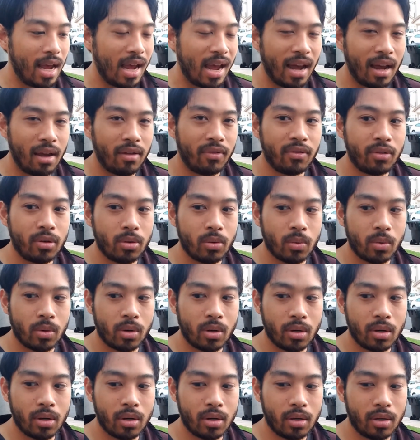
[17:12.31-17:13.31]
After
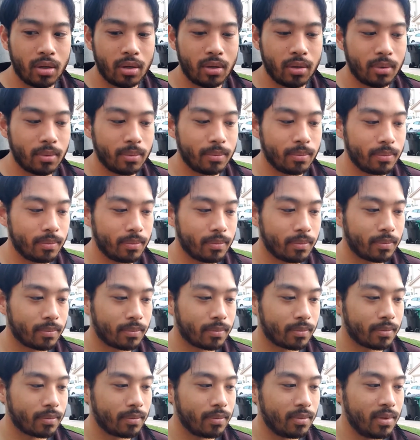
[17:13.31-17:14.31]
work,
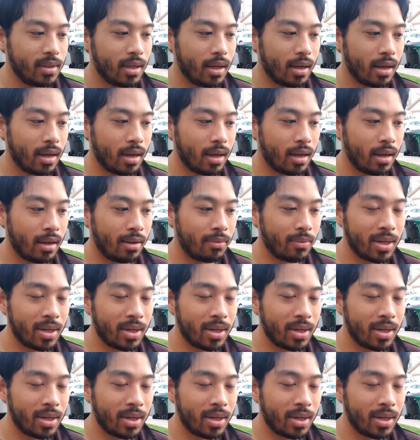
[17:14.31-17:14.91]
I